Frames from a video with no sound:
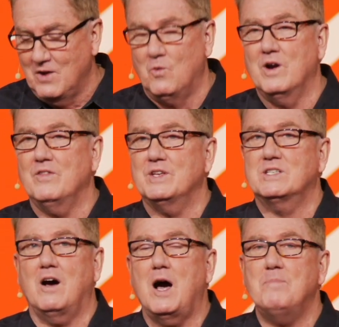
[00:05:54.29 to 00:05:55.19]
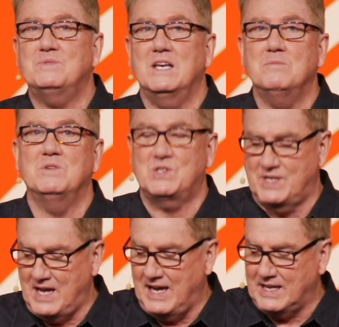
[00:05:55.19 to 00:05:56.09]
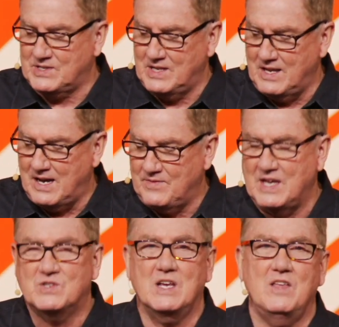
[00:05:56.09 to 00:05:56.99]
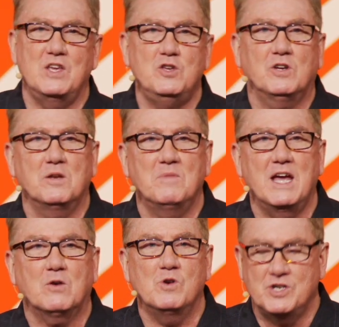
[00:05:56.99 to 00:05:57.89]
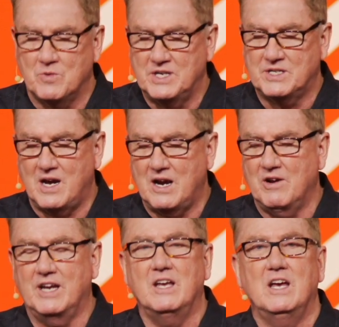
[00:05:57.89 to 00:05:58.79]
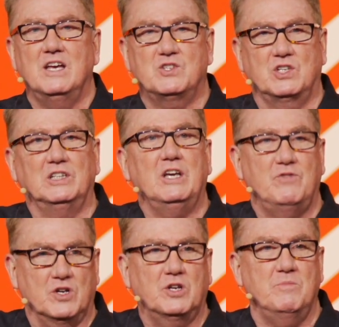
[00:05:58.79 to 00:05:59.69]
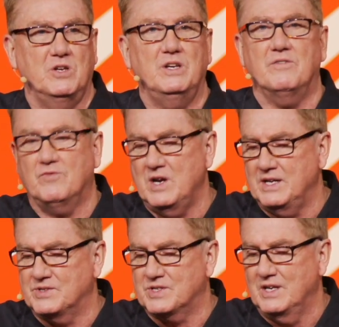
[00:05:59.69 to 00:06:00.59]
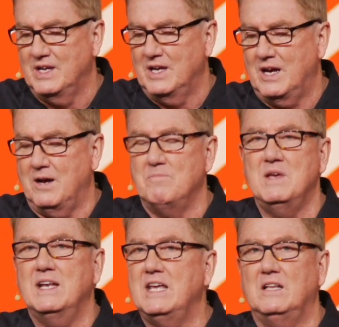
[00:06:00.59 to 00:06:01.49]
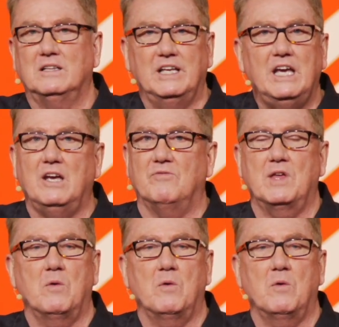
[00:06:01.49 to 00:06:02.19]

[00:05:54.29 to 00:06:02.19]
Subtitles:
One of the top 10 mistakes they say that you can make when you're retiring is to leave your community of friends. Many leave.